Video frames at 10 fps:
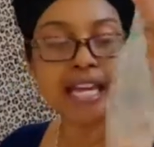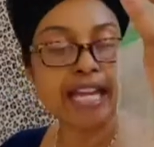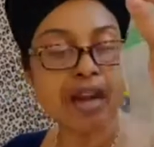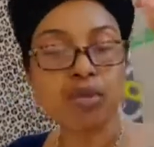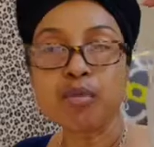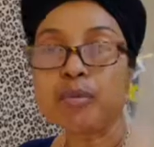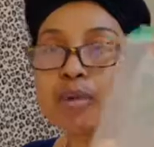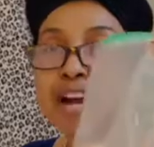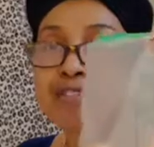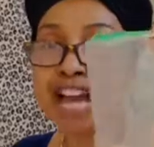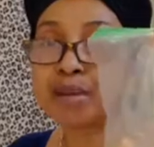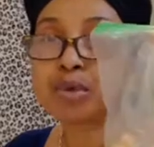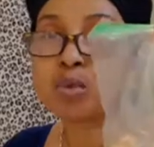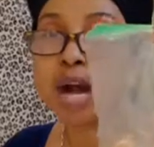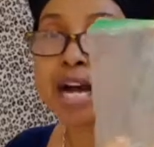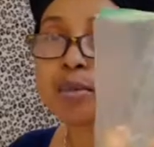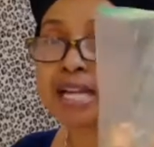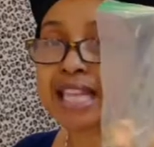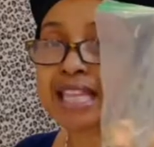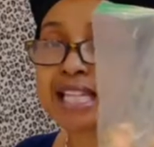can't remember, I've had them a while,
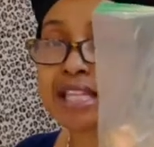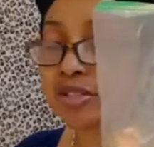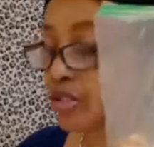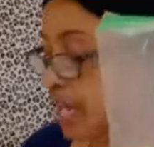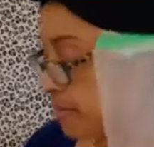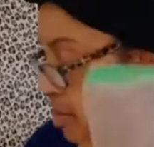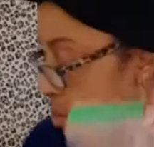but I think these are daffodil